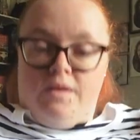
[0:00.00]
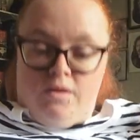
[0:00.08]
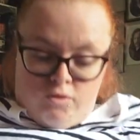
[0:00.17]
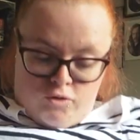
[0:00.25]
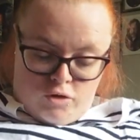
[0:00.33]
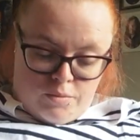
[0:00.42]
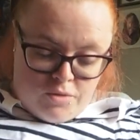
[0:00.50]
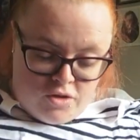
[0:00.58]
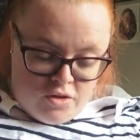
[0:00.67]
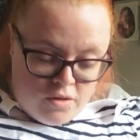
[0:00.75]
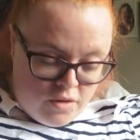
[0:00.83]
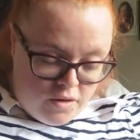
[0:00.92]
little
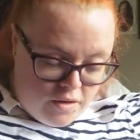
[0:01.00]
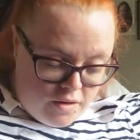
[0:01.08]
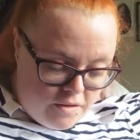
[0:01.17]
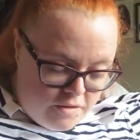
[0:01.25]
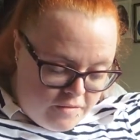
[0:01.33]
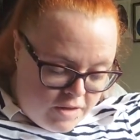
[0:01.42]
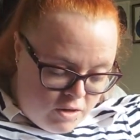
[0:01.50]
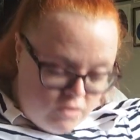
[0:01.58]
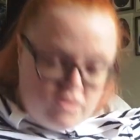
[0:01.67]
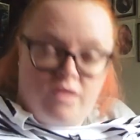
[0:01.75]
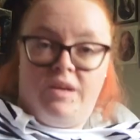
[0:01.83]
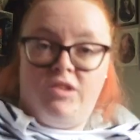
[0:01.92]
cropped feel.
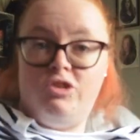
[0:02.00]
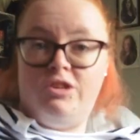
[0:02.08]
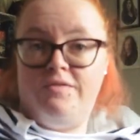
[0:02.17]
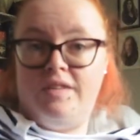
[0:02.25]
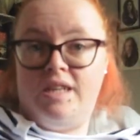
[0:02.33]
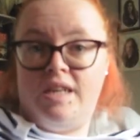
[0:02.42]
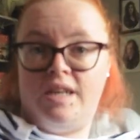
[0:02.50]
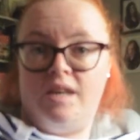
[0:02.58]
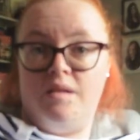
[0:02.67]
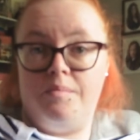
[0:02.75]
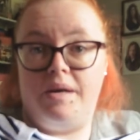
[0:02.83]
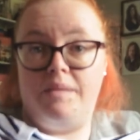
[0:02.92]
So I'm actually feeling
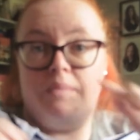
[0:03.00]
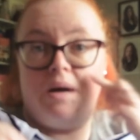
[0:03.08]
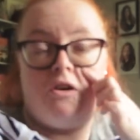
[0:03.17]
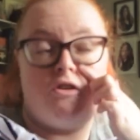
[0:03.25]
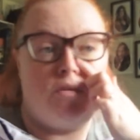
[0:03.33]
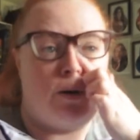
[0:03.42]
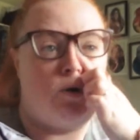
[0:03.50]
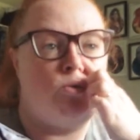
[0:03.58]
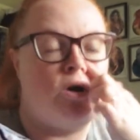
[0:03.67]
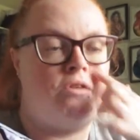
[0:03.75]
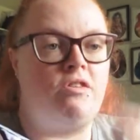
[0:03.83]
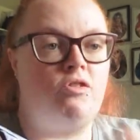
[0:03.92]
a bit better about
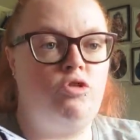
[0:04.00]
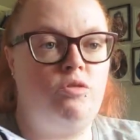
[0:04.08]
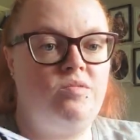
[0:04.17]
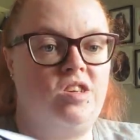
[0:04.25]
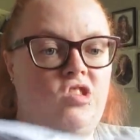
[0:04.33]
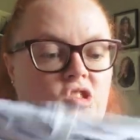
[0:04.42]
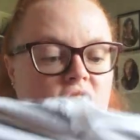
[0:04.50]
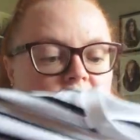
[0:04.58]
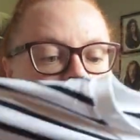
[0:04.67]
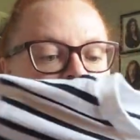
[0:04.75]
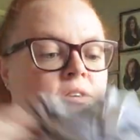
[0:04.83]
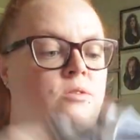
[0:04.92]
wearing cropped t-shirts
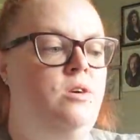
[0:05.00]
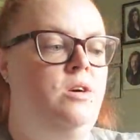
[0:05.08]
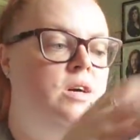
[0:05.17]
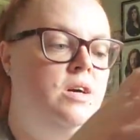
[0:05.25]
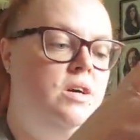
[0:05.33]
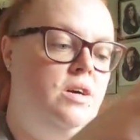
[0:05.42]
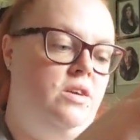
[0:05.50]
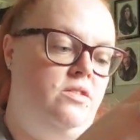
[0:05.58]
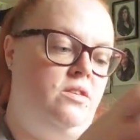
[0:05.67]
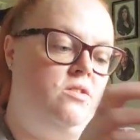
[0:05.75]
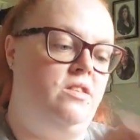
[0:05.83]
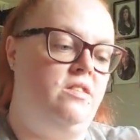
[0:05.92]
now.
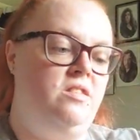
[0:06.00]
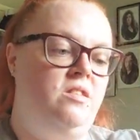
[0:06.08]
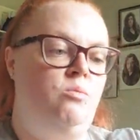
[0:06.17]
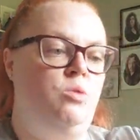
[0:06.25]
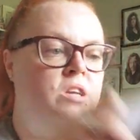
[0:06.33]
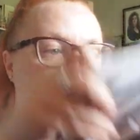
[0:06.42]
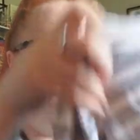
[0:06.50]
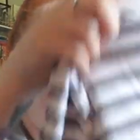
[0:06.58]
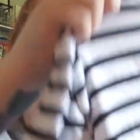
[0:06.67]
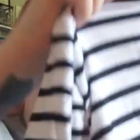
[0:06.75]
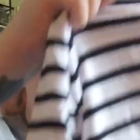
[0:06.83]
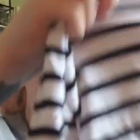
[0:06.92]
So I got this in a
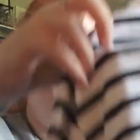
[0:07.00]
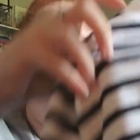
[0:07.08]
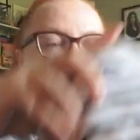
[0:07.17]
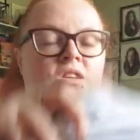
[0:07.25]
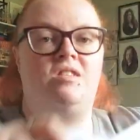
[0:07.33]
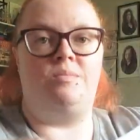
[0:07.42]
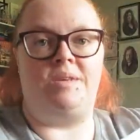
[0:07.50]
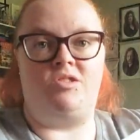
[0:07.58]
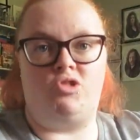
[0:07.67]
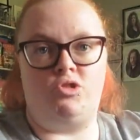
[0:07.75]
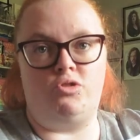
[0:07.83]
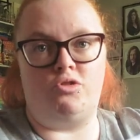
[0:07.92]
1XL because I didn't want it to be too